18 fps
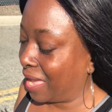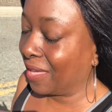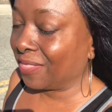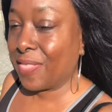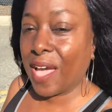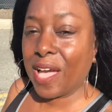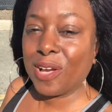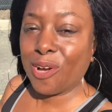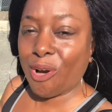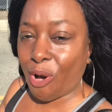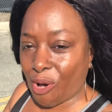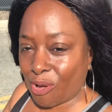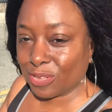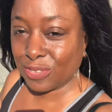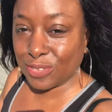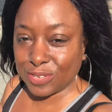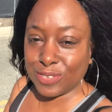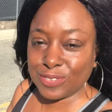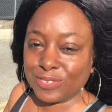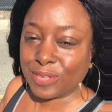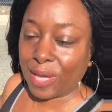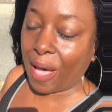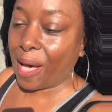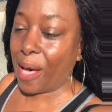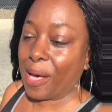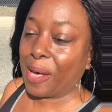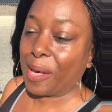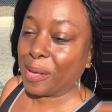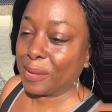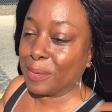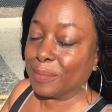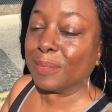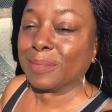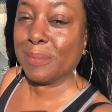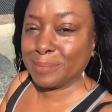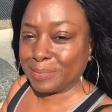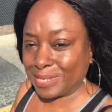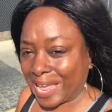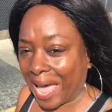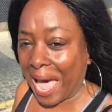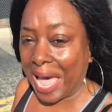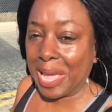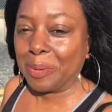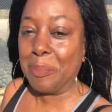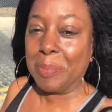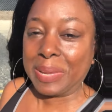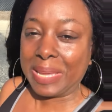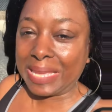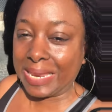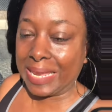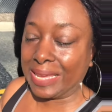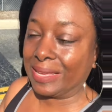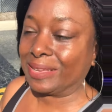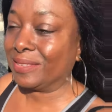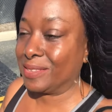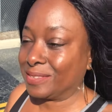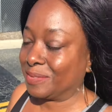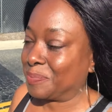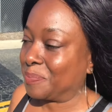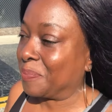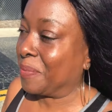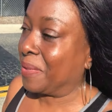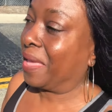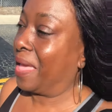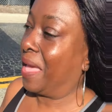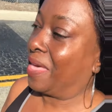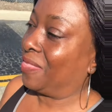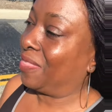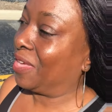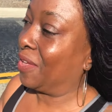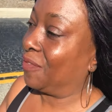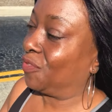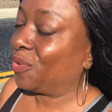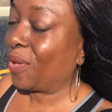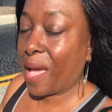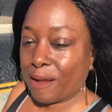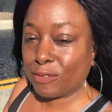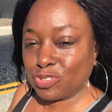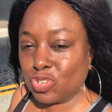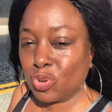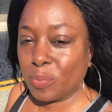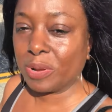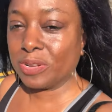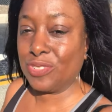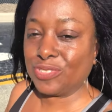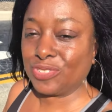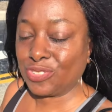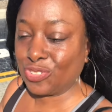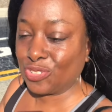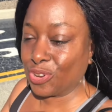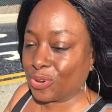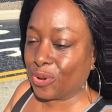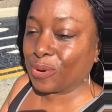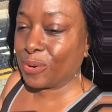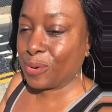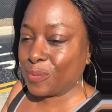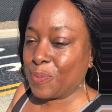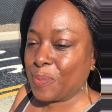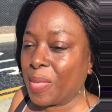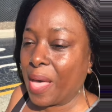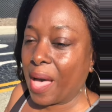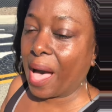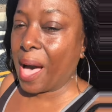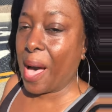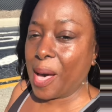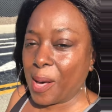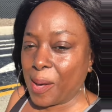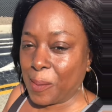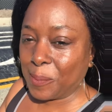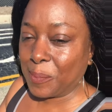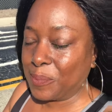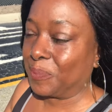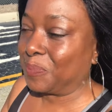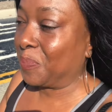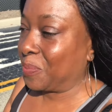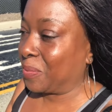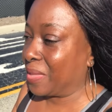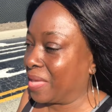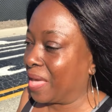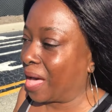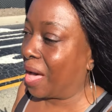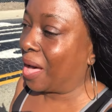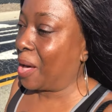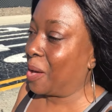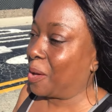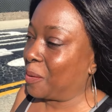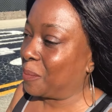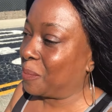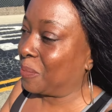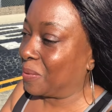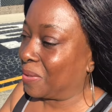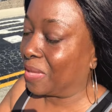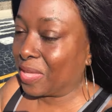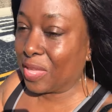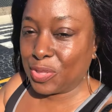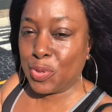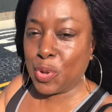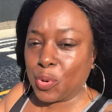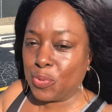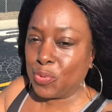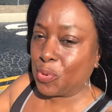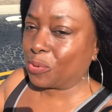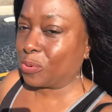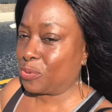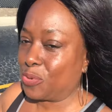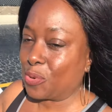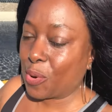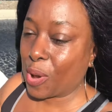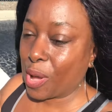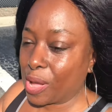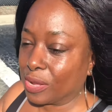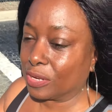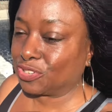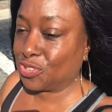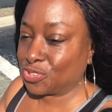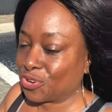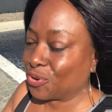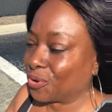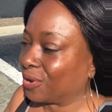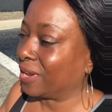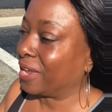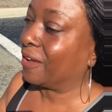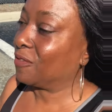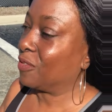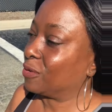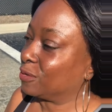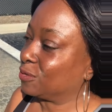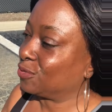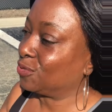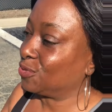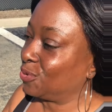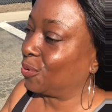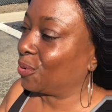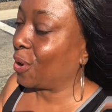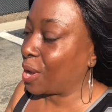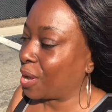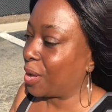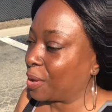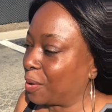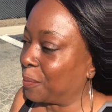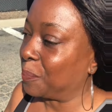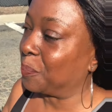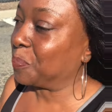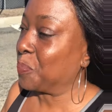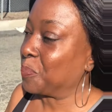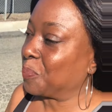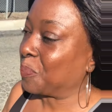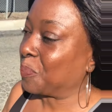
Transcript: And that causes uh, diabetes. And then if you have too much sugar, um, um, your, your, your uh, sugar levels, your um,